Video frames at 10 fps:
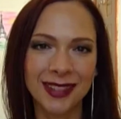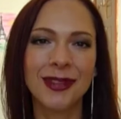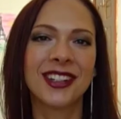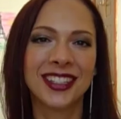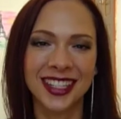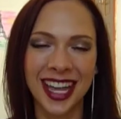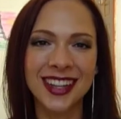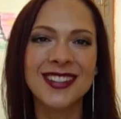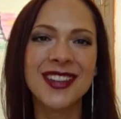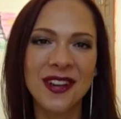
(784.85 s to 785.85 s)
these purchases. I
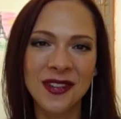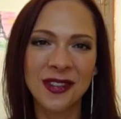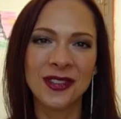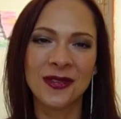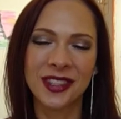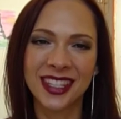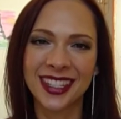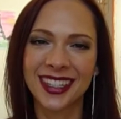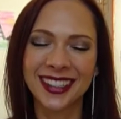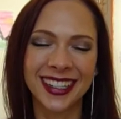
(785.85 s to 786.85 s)
know those are when the
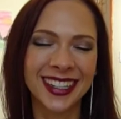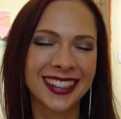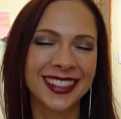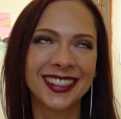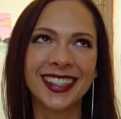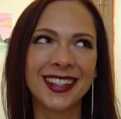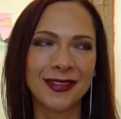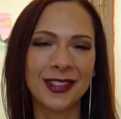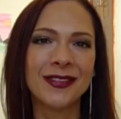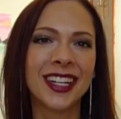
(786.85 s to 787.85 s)
sales are. So if
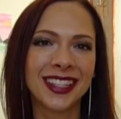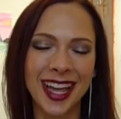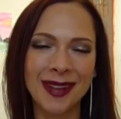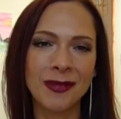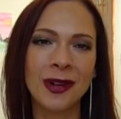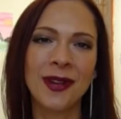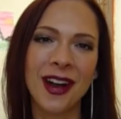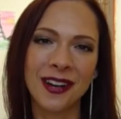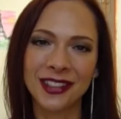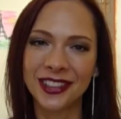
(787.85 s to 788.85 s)
you've done that, more
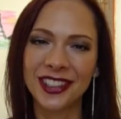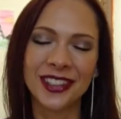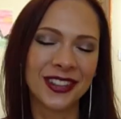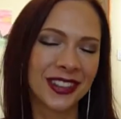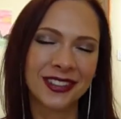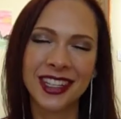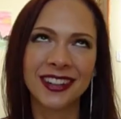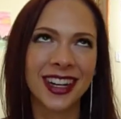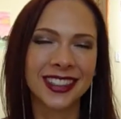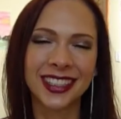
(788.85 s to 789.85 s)
power to you.
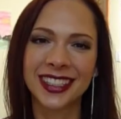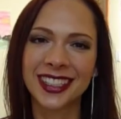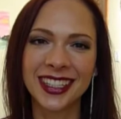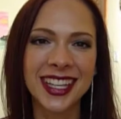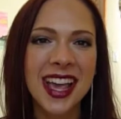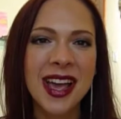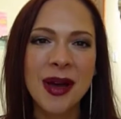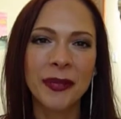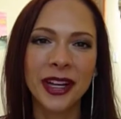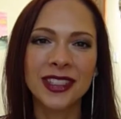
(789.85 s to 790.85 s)
Congratulations.
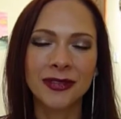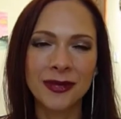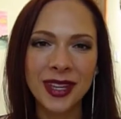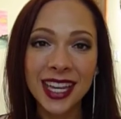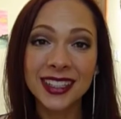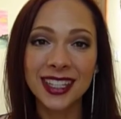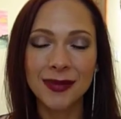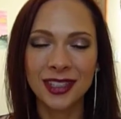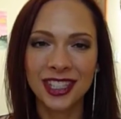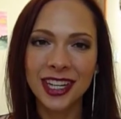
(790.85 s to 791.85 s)
But for me, it's going
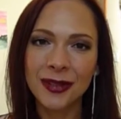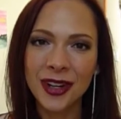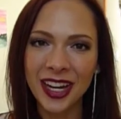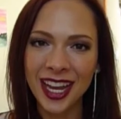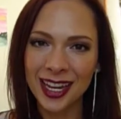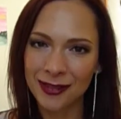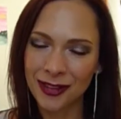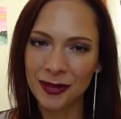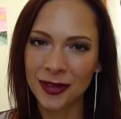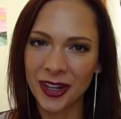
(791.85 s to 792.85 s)
to be January and
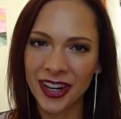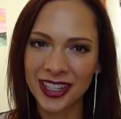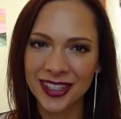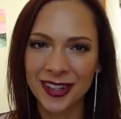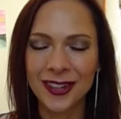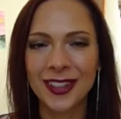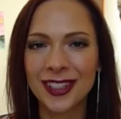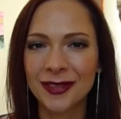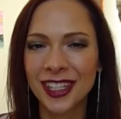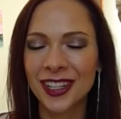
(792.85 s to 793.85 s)
February, so these
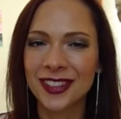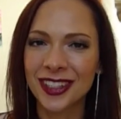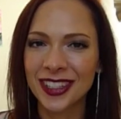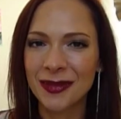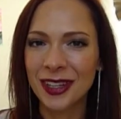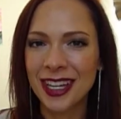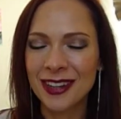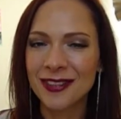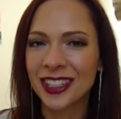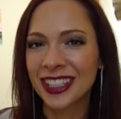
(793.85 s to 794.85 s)
videos are going to be
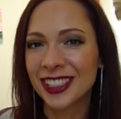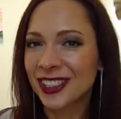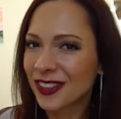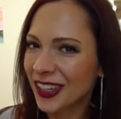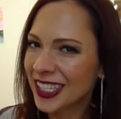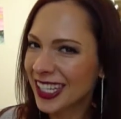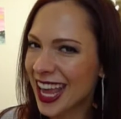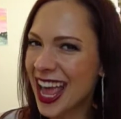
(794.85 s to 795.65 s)
really short